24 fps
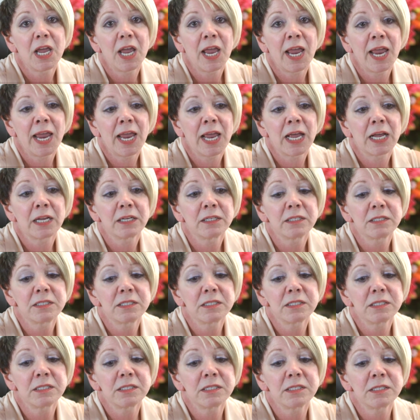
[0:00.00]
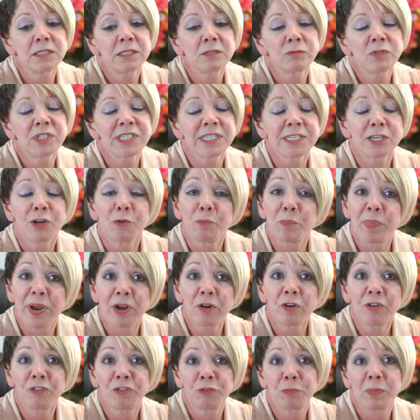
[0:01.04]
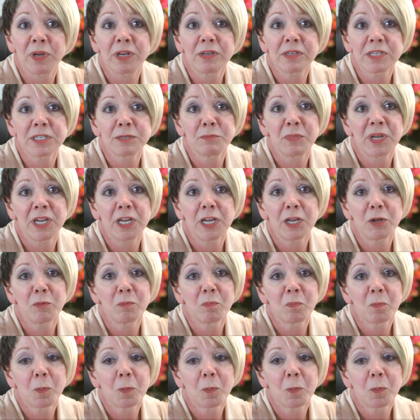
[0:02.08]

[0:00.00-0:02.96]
And it was an embarrassment to me.